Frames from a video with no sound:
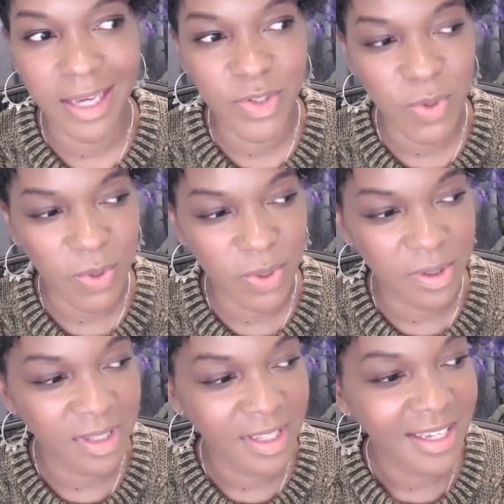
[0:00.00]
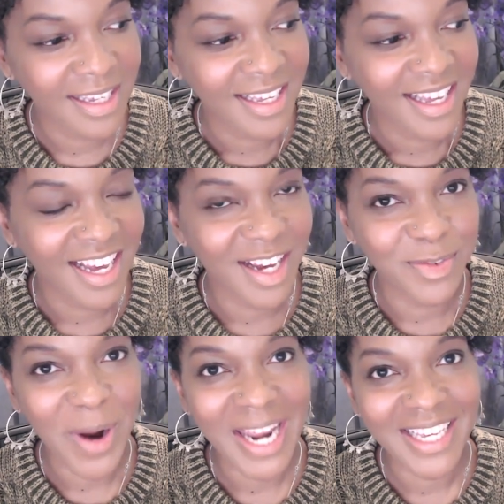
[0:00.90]
high school
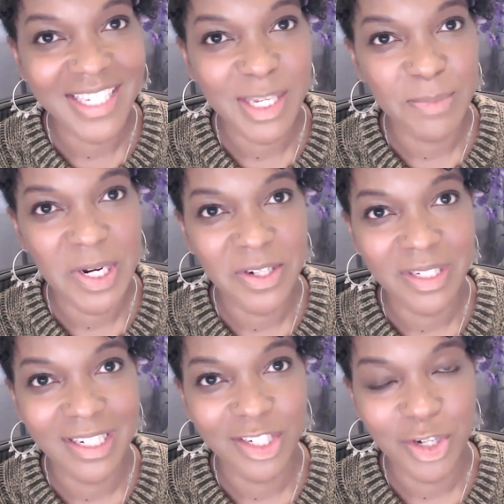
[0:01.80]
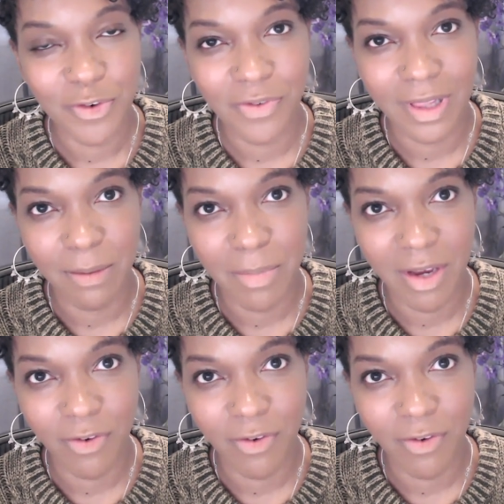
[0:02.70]
writing seminar teacher, Philip